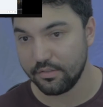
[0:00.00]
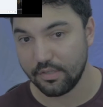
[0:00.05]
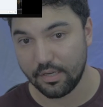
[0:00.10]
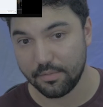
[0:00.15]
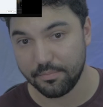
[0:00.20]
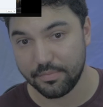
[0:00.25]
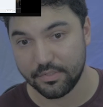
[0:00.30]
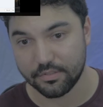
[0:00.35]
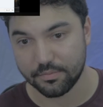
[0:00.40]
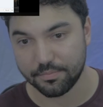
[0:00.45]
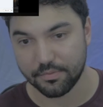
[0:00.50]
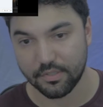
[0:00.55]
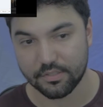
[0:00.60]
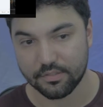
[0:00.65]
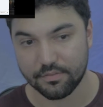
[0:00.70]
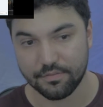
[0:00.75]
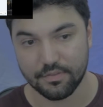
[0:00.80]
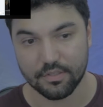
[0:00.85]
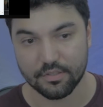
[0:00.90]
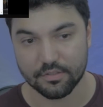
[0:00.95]
I'd be
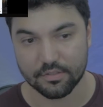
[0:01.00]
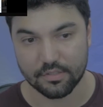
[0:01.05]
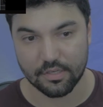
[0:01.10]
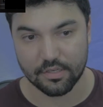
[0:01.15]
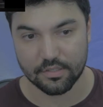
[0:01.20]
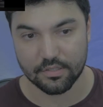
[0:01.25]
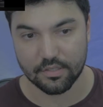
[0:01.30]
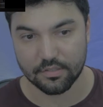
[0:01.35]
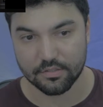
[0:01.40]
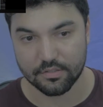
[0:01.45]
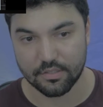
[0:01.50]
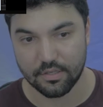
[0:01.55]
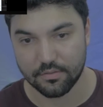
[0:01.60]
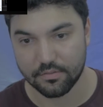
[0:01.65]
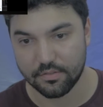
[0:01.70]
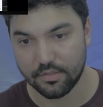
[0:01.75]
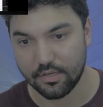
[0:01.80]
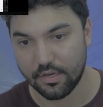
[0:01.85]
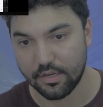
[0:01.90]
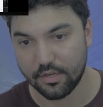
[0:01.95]
surprised if he doesn't get a touchdown
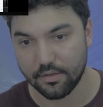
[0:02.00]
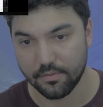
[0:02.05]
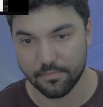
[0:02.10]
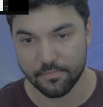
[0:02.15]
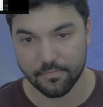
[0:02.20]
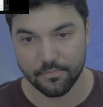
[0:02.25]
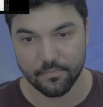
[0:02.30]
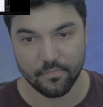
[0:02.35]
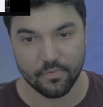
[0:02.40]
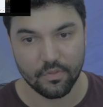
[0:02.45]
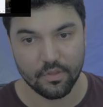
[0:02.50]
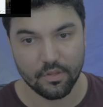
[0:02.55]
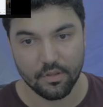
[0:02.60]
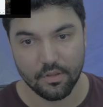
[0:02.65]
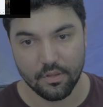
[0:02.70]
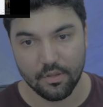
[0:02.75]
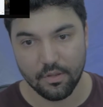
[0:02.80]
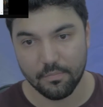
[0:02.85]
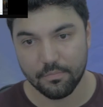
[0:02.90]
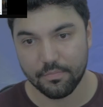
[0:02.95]
tonight.
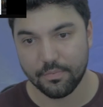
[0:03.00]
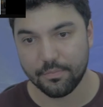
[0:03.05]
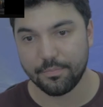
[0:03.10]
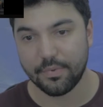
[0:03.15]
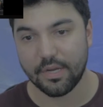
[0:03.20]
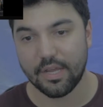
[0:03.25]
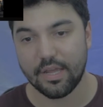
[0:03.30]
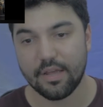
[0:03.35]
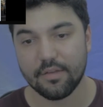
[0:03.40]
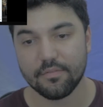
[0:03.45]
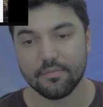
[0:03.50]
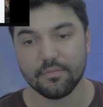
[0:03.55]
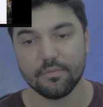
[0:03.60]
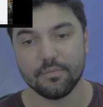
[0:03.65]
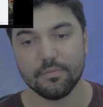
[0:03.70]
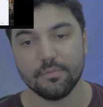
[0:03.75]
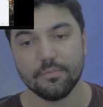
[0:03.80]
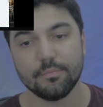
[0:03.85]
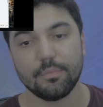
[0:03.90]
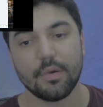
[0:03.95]
By
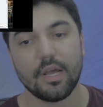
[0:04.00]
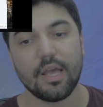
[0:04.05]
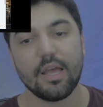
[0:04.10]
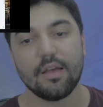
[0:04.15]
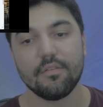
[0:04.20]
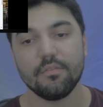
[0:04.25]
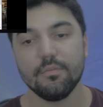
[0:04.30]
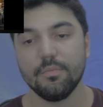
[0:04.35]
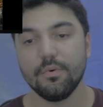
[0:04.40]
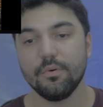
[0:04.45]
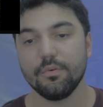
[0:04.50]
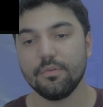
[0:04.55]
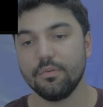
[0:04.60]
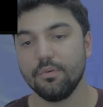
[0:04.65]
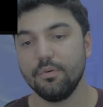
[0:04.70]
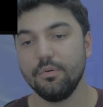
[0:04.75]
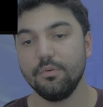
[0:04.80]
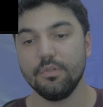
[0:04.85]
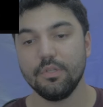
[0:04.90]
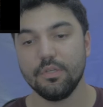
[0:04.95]
having both
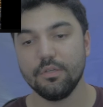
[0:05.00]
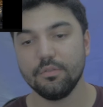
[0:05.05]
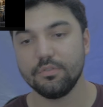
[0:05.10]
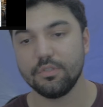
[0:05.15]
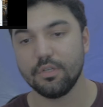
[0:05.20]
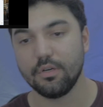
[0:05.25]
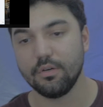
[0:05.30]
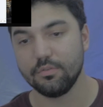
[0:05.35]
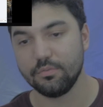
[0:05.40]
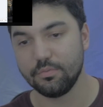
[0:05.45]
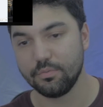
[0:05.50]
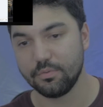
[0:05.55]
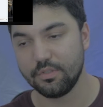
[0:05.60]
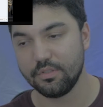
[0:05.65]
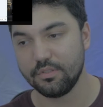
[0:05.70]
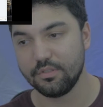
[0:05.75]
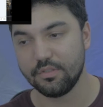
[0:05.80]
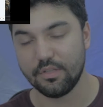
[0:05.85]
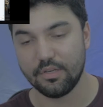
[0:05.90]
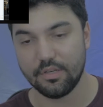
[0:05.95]
Julio Jones, which
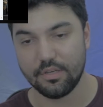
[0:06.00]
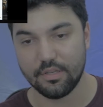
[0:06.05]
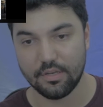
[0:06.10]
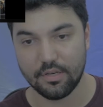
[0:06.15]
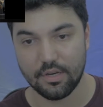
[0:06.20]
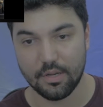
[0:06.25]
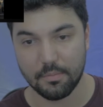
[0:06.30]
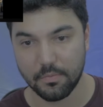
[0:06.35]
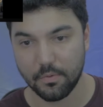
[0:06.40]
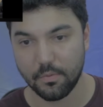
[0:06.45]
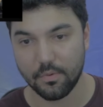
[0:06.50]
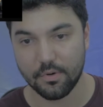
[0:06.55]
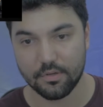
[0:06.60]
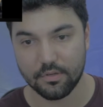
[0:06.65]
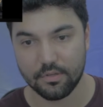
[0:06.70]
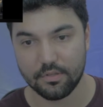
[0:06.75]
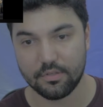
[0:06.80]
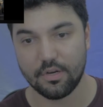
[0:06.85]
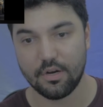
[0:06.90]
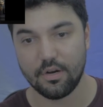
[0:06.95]
is the number one
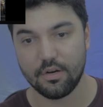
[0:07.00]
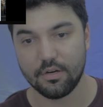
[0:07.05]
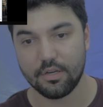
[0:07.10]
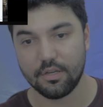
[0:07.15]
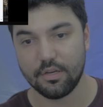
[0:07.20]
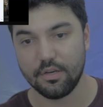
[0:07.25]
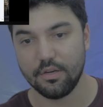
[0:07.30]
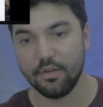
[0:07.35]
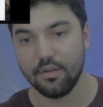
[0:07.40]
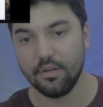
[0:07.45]
target